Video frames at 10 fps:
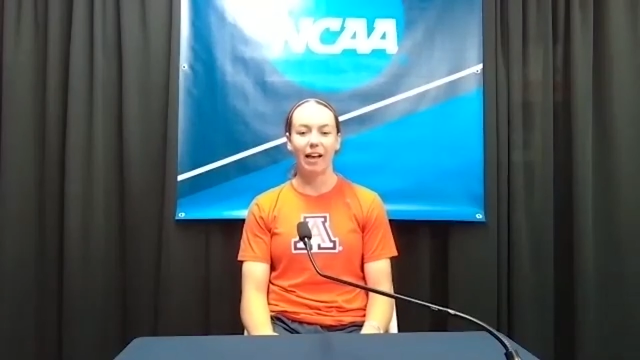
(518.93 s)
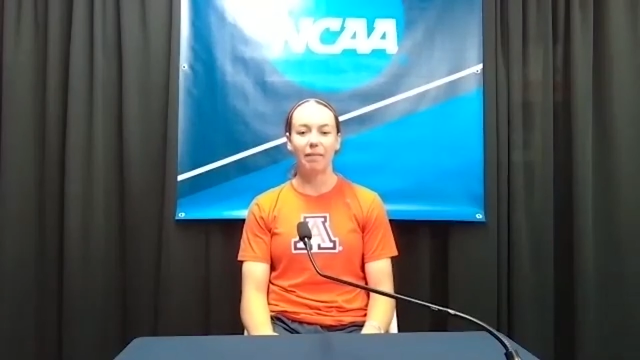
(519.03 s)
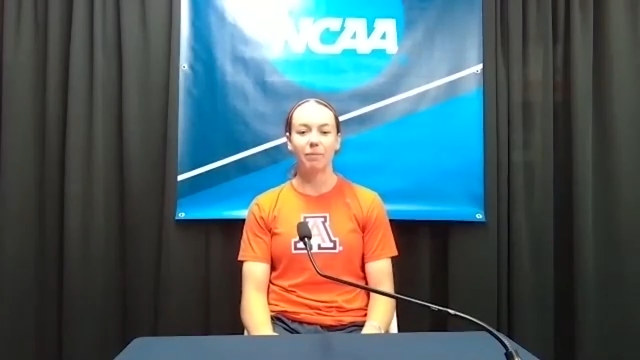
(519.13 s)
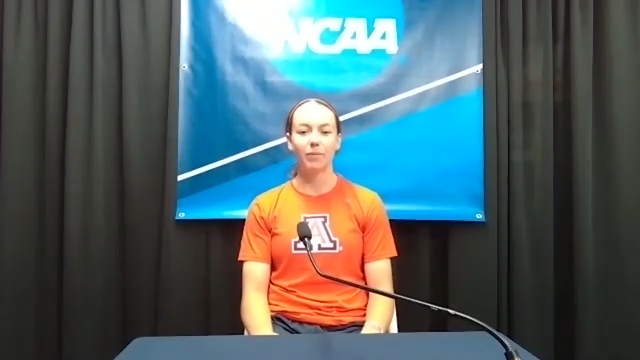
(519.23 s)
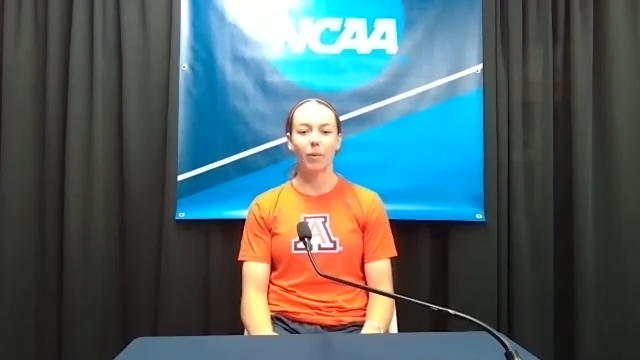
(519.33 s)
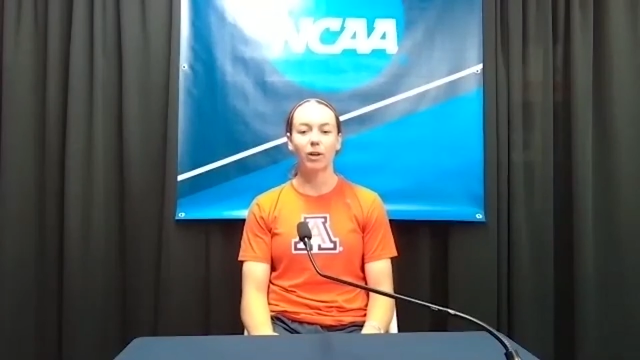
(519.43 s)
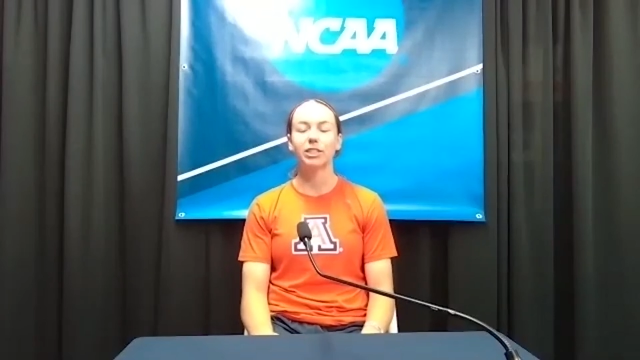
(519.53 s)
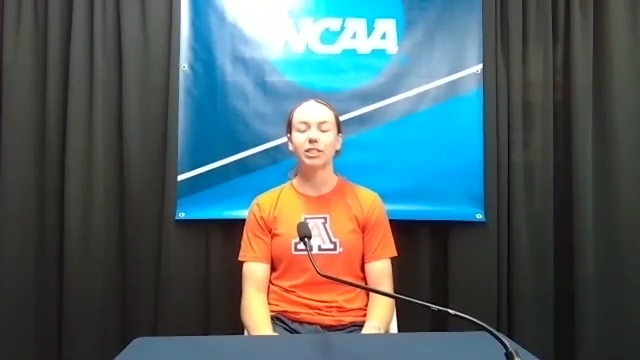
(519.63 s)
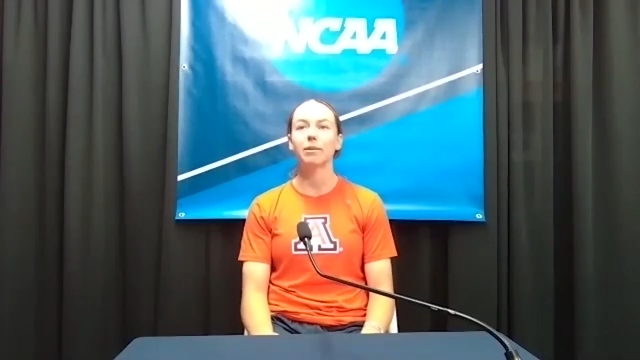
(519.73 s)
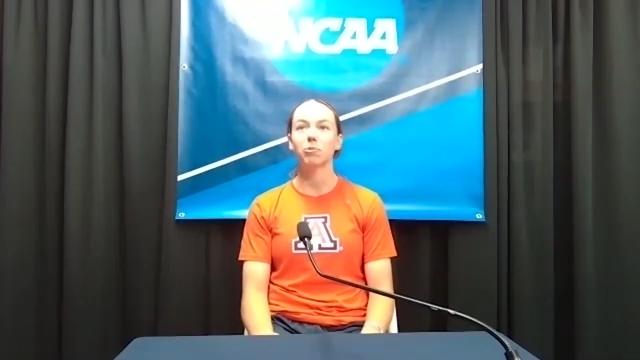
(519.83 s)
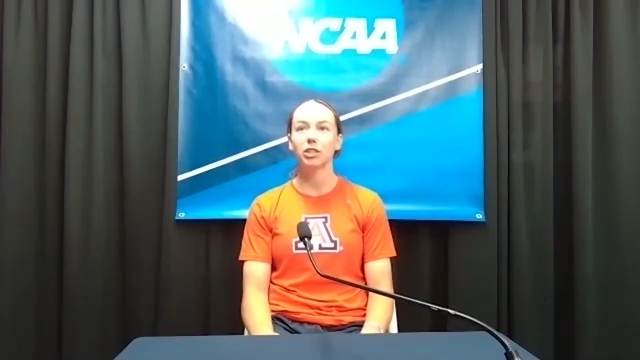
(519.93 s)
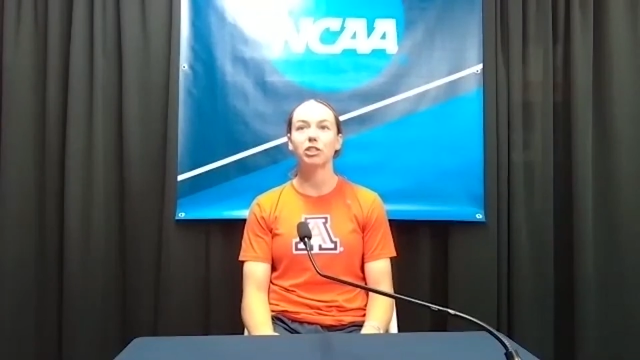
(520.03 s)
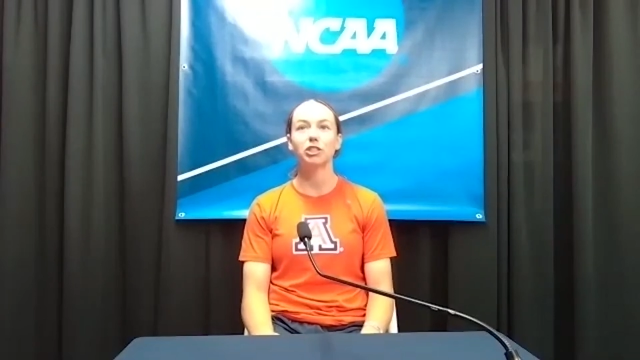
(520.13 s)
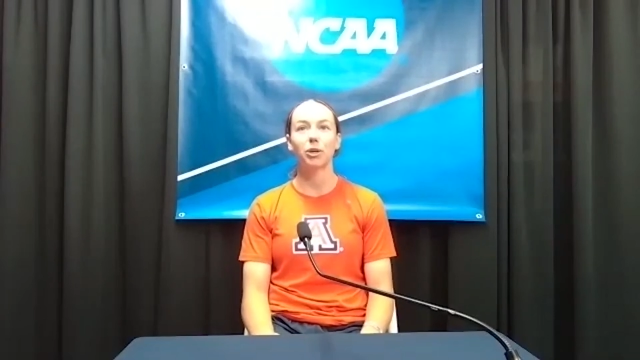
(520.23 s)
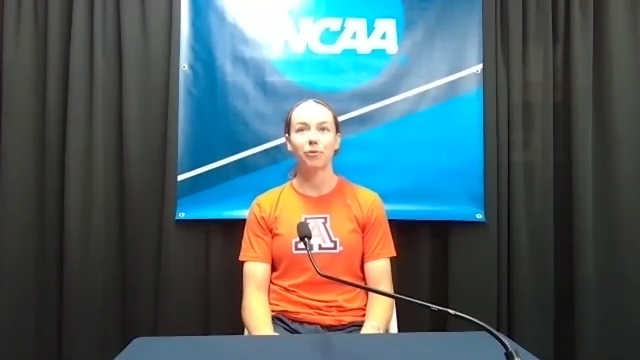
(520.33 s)
Our team
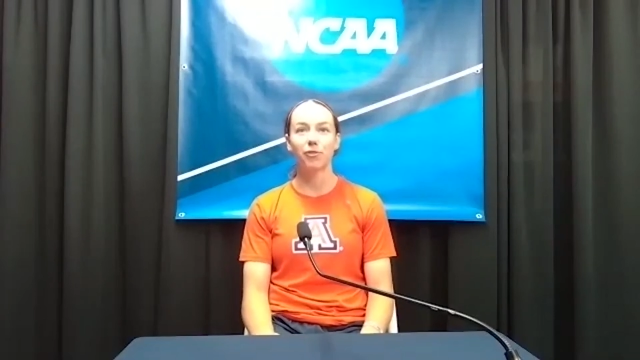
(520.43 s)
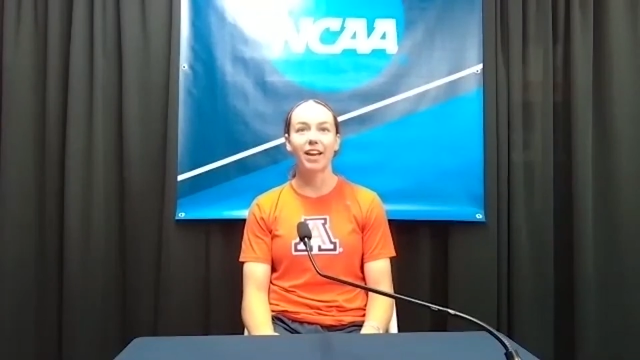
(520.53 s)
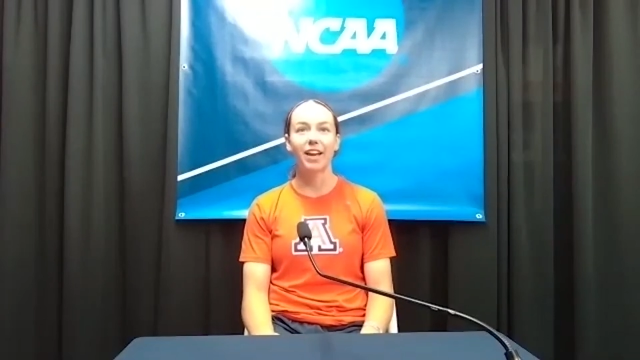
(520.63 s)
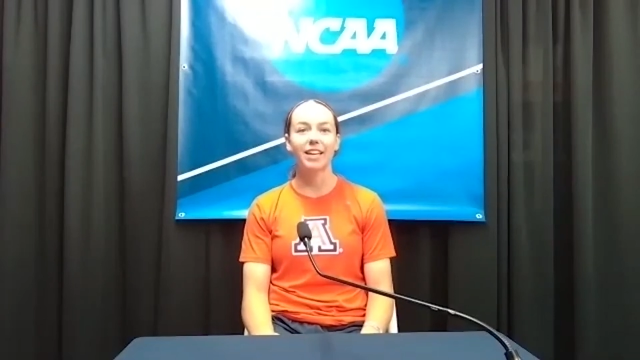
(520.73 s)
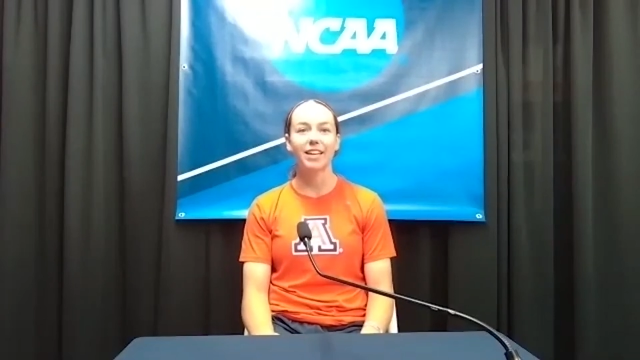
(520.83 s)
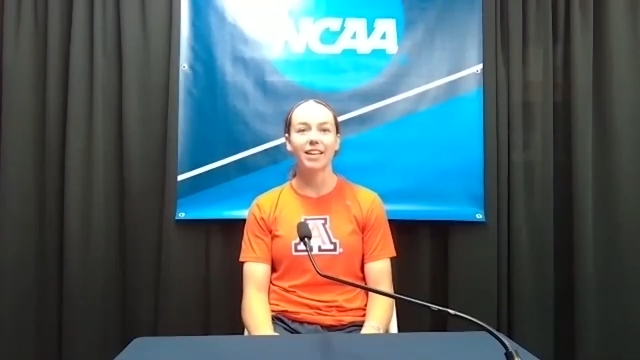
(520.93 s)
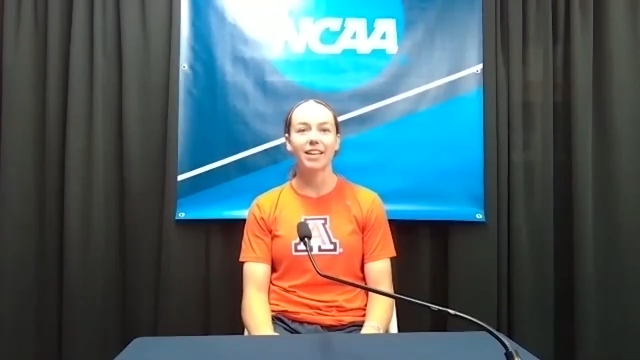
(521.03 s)
really showed fight,